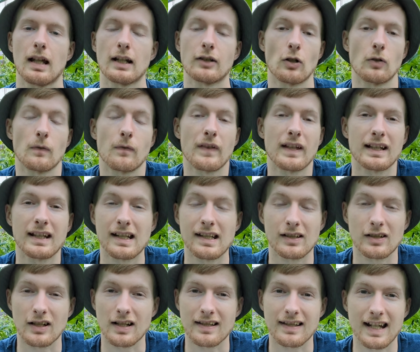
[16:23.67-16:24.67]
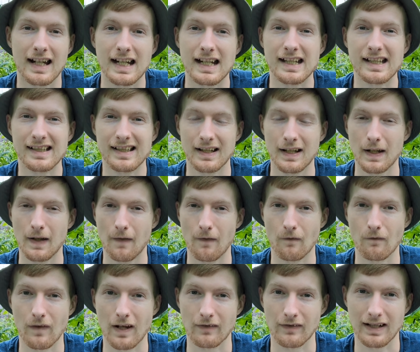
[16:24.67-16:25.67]
I don't think it's going to taste
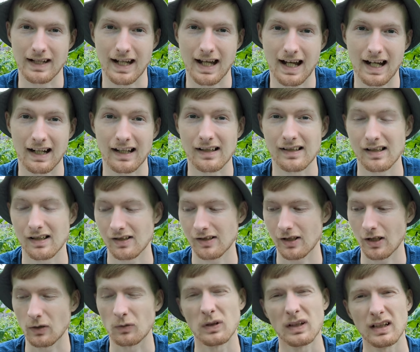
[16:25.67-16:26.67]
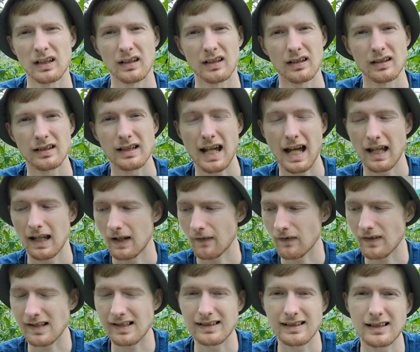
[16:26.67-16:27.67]
very nice. So yeah, if
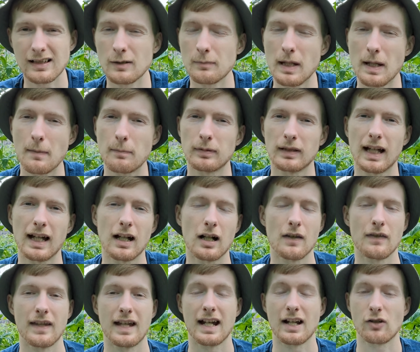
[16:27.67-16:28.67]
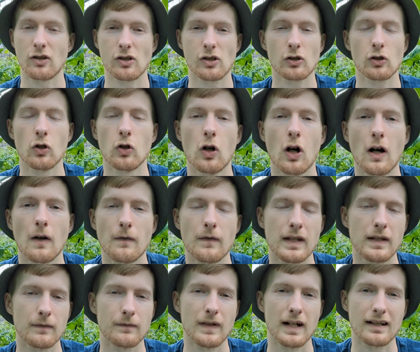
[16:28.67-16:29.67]
there's a little bit of blight on there, just cut off
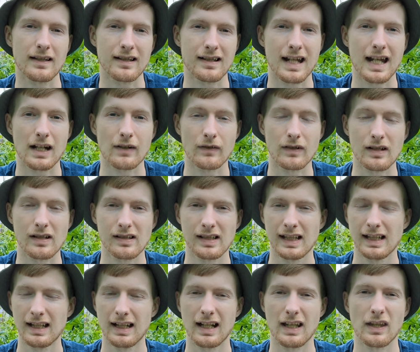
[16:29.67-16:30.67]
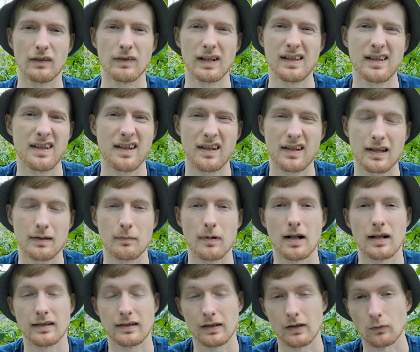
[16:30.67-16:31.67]
the infected areas, and the rest of the
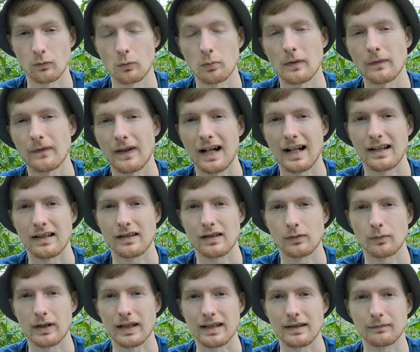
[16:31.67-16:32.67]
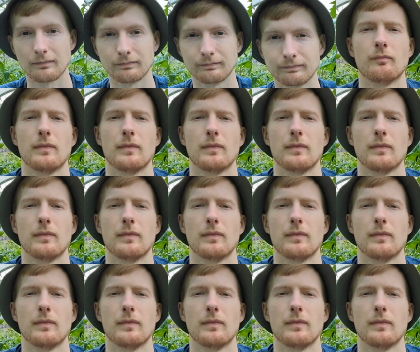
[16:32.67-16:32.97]
tomato will be fine to eat.